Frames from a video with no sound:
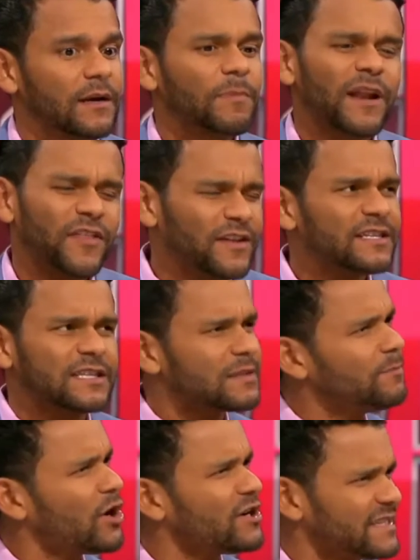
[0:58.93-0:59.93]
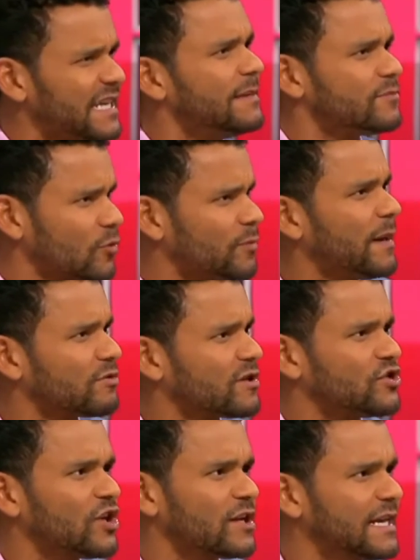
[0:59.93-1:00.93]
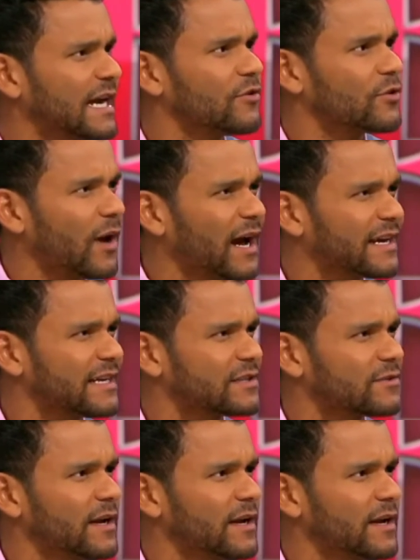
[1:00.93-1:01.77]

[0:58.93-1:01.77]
But I think the smart teams will be able to shut down the Rockets,